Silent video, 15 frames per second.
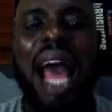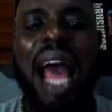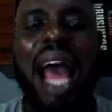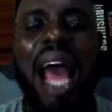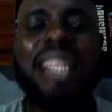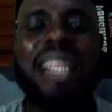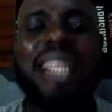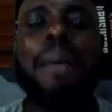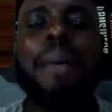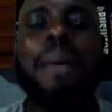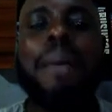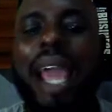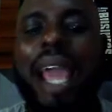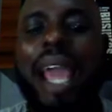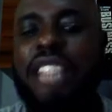and
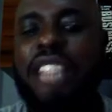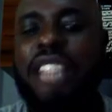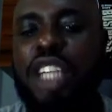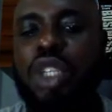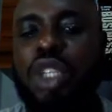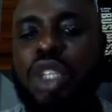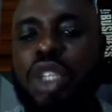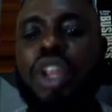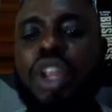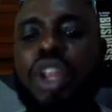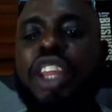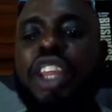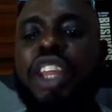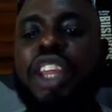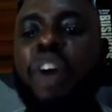by extension
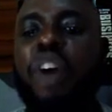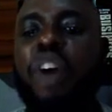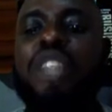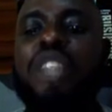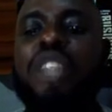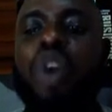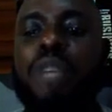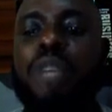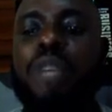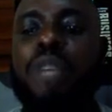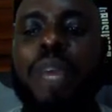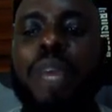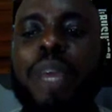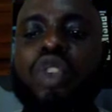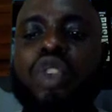the government's
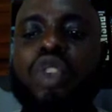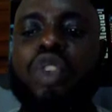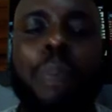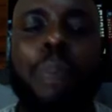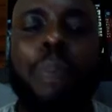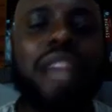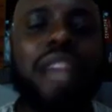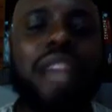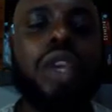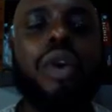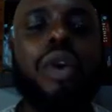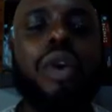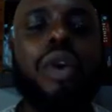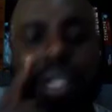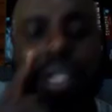commitment to back the
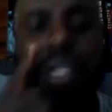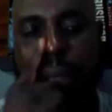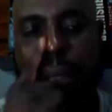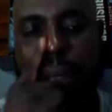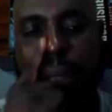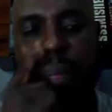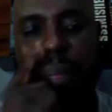currency.